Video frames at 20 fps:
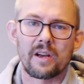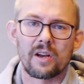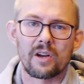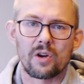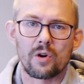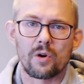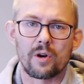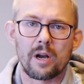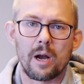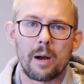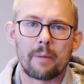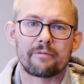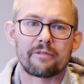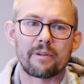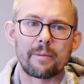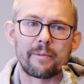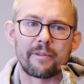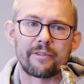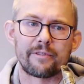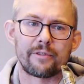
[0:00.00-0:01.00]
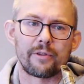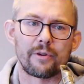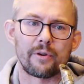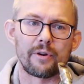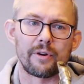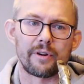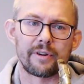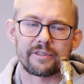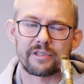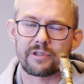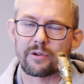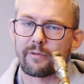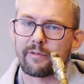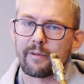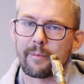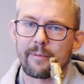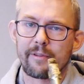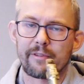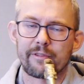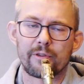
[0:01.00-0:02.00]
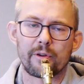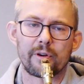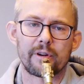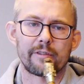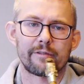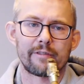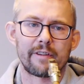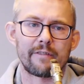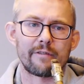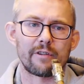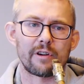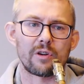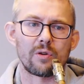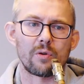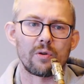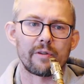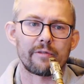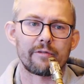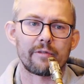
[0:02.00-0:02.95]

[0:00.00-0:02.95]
going up from the 3rd, so from the 3rd of every chord,